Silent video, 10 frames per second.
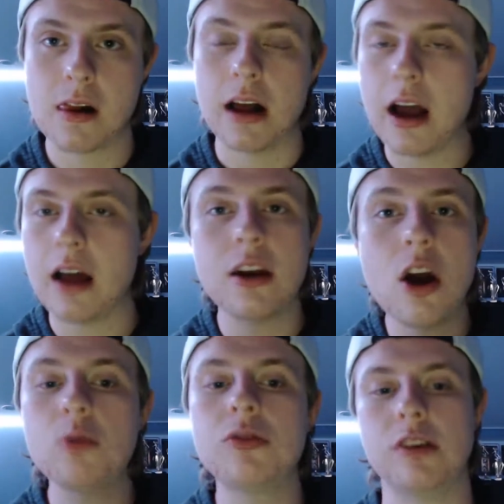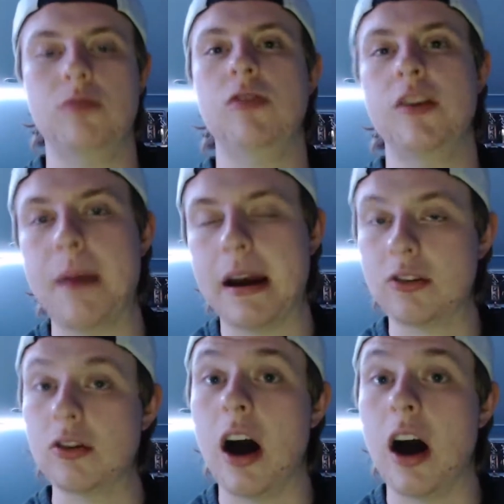No disrespect to